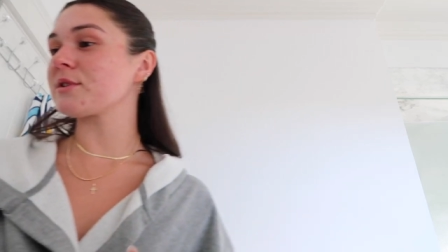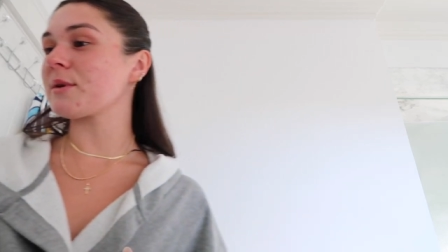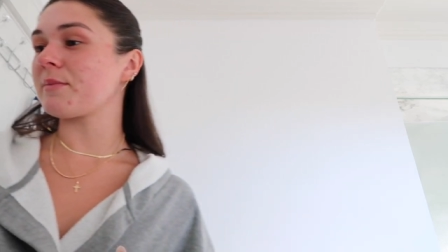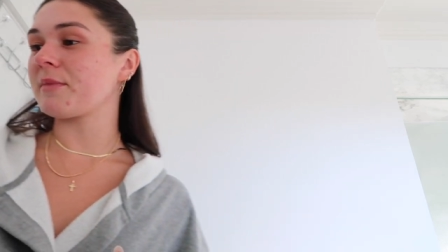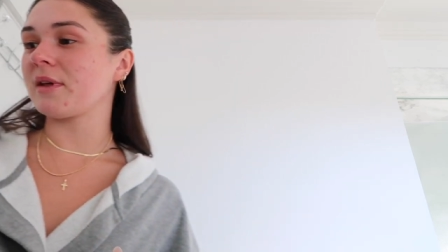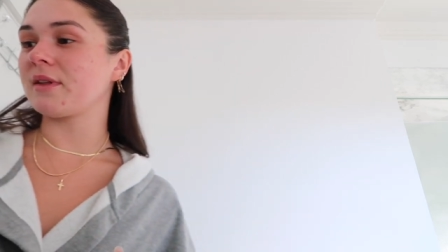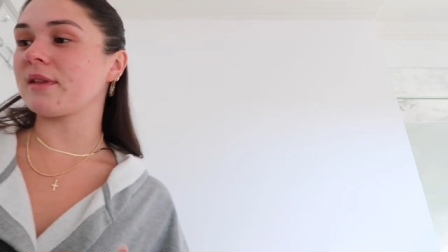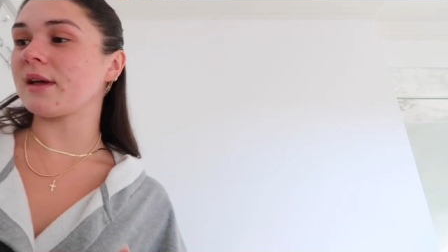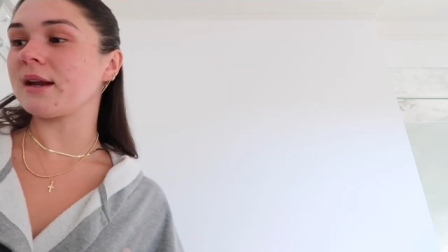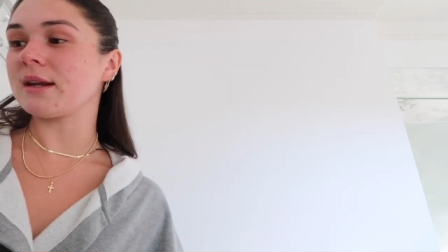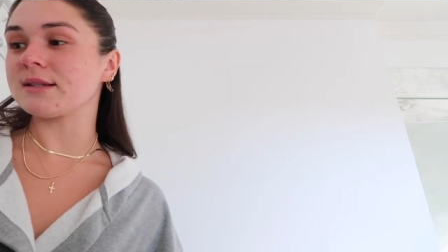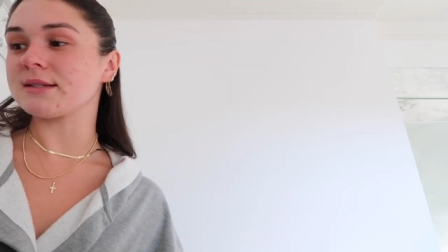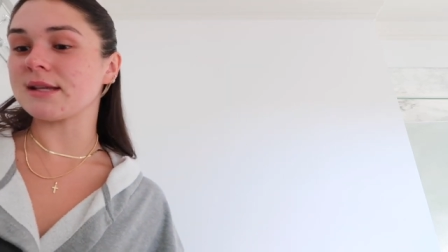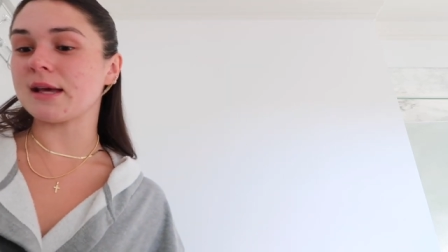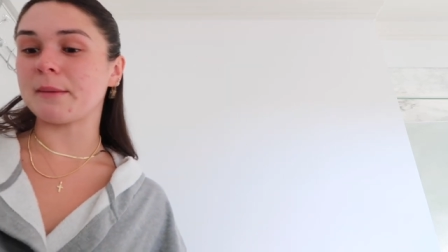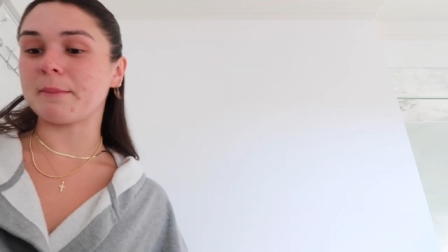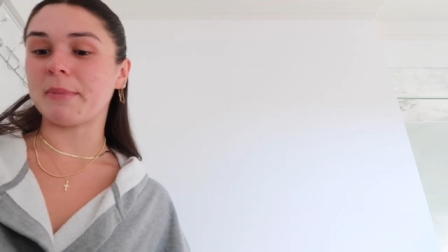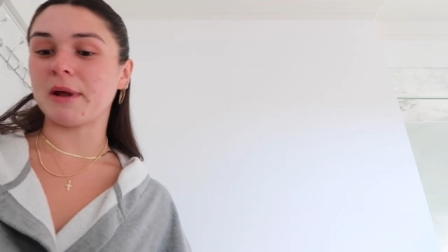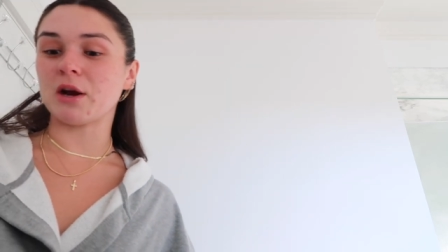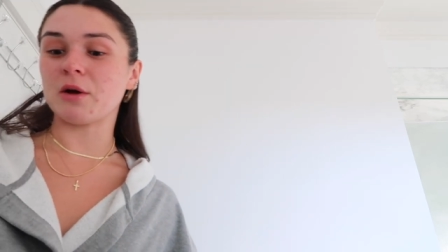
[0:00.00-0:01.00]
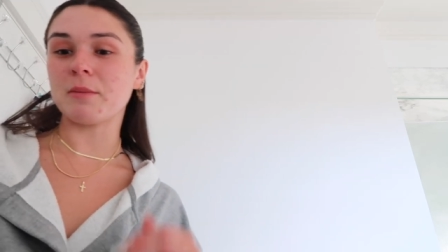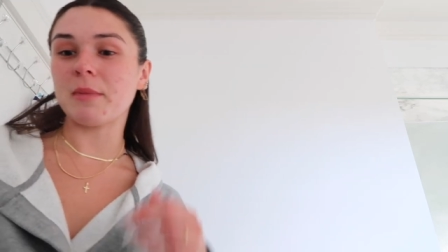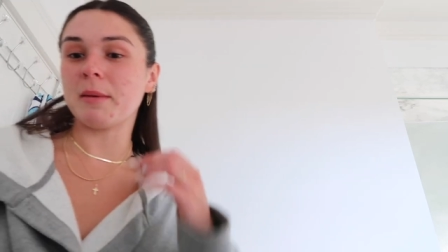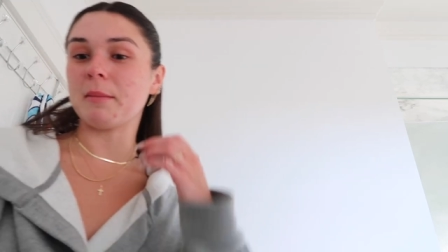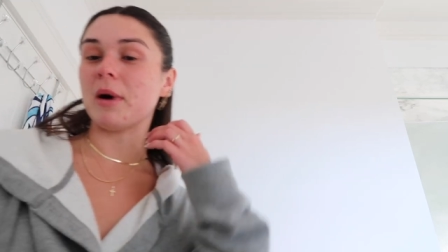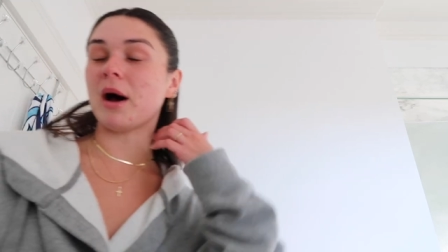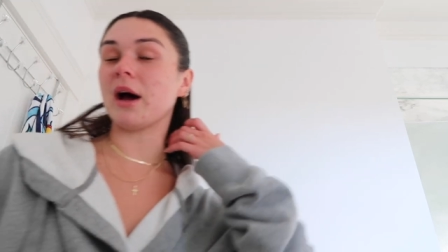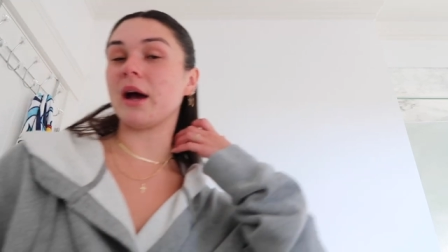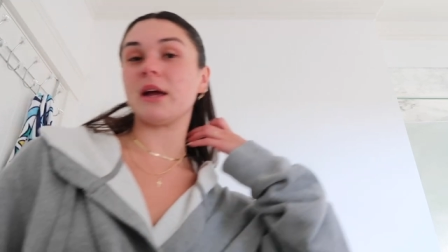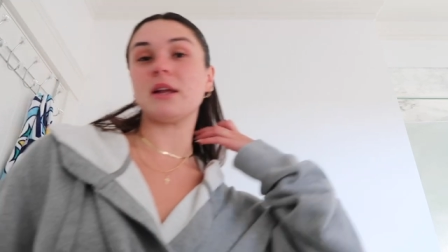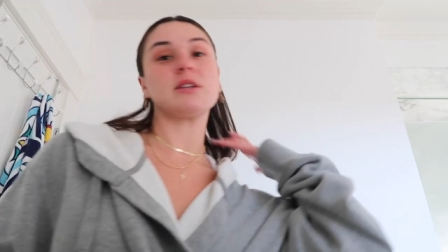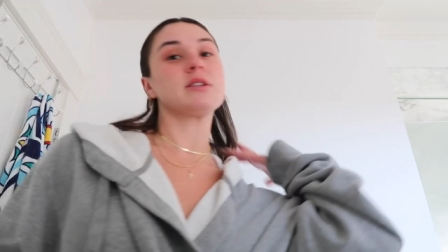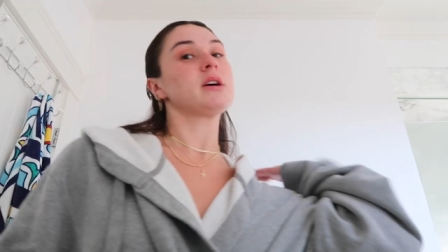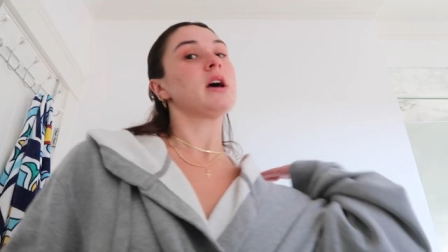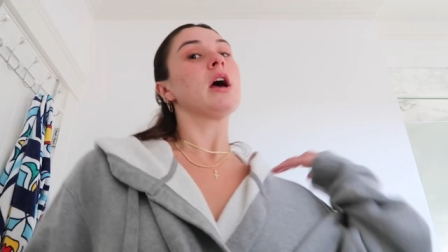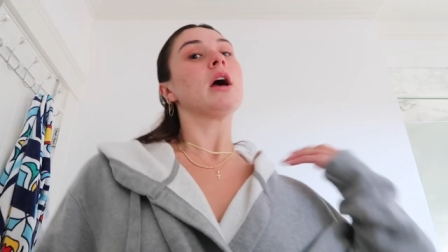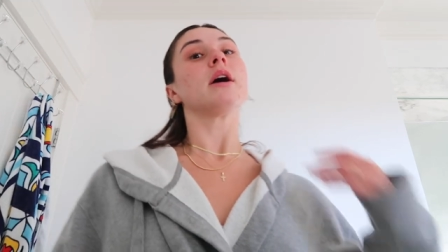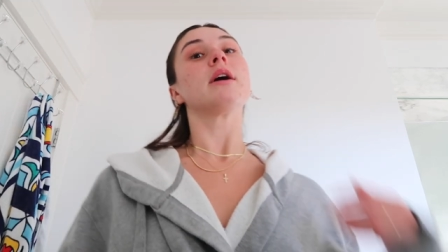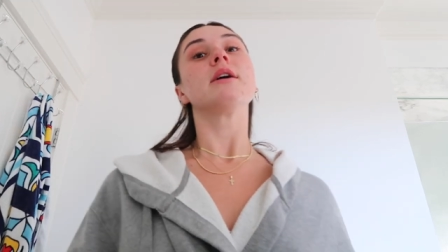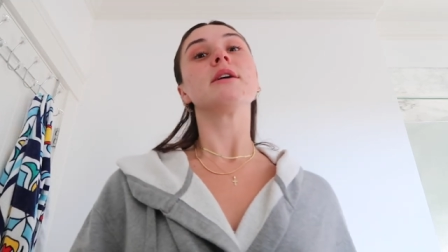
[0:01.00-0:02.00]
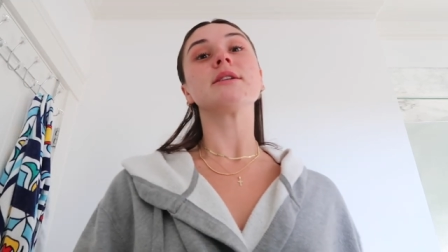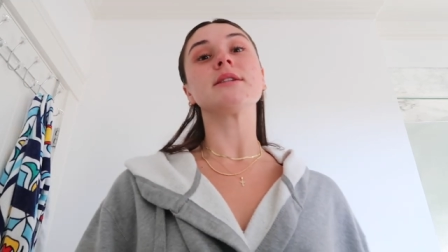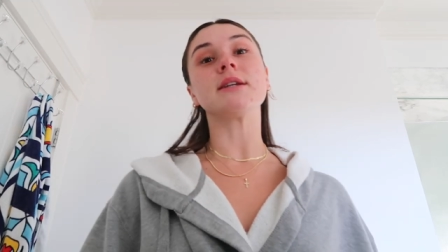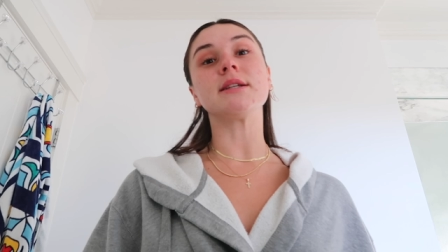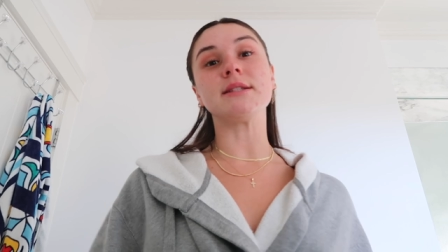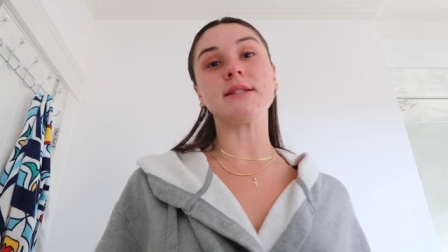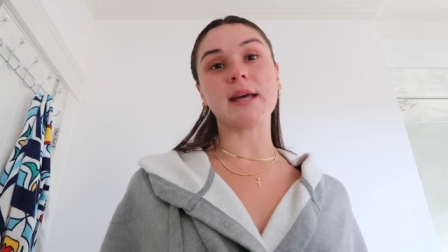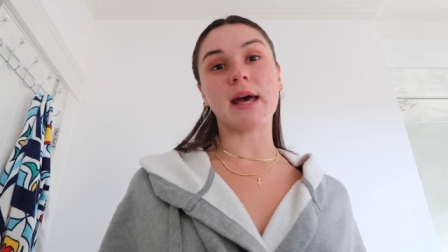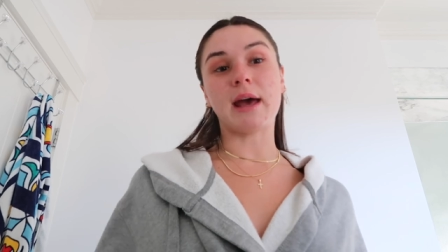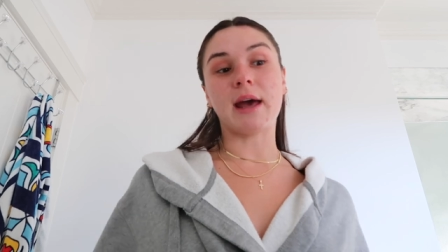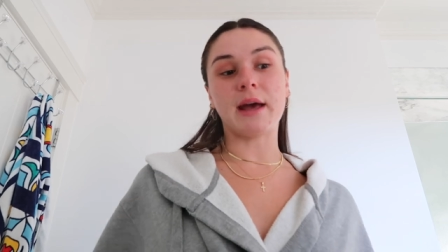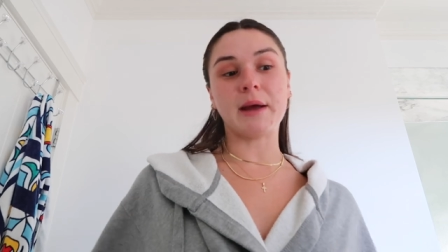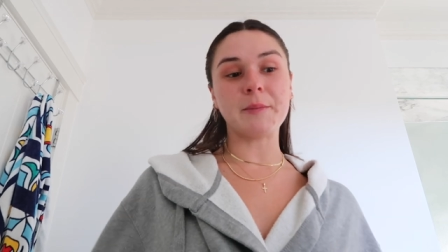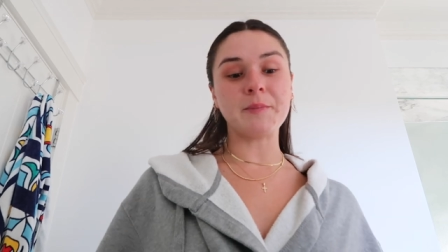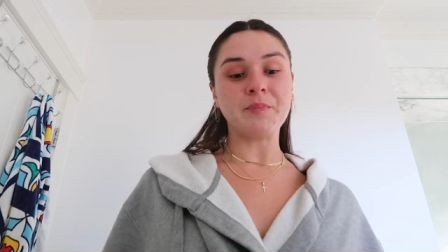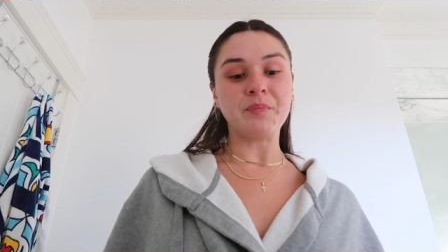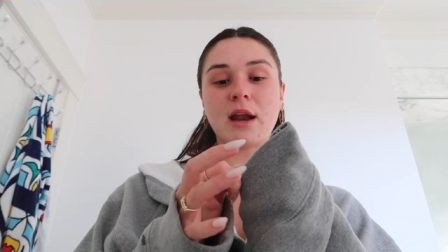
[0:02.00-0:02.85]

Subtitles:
something that has like been on my mind today.